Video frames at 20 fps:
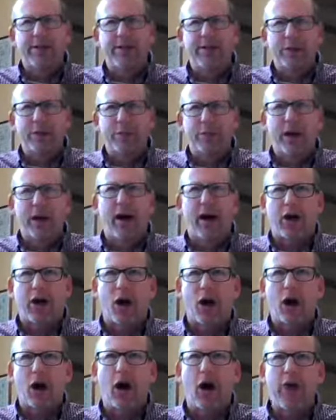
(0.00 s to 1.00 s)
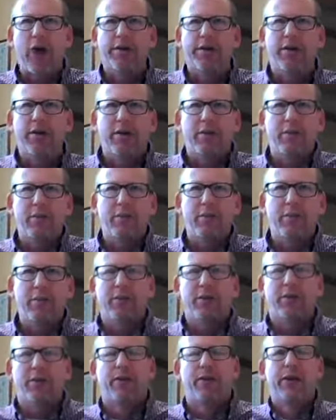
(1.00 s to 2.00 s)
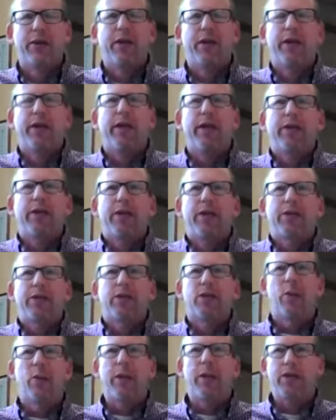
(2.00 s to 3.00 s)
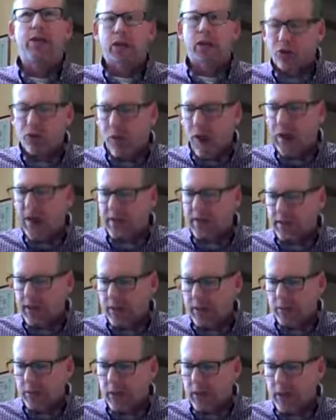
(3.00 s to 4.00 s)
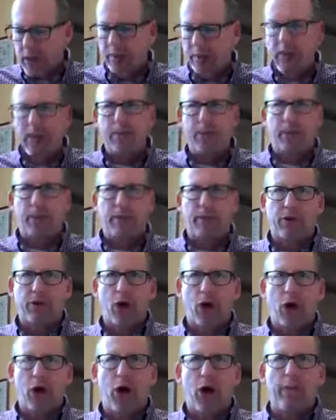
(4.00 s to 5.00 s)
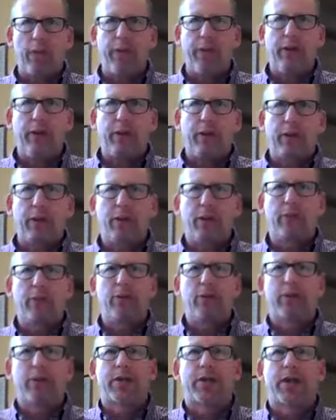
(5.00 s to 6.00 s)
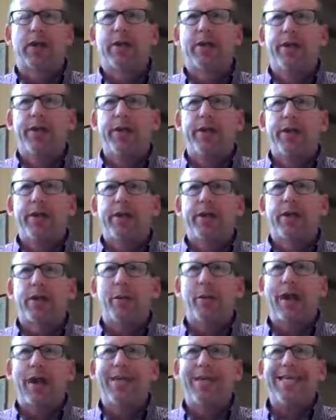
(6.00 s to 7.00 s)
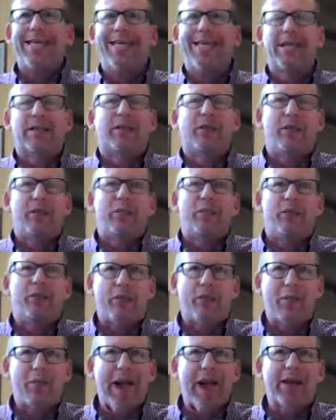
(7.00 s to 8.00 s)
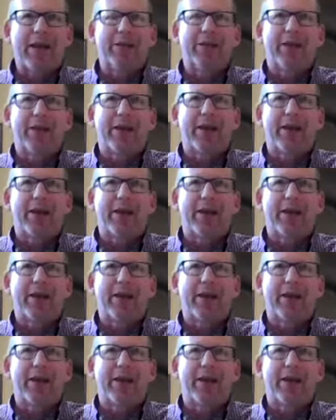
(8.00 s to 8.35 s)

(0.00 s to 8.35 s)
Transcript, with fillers: This is going to be our cause. In the midst of so much stress, let's be people of calm. And I'm going to use uh, some ideas from, from Max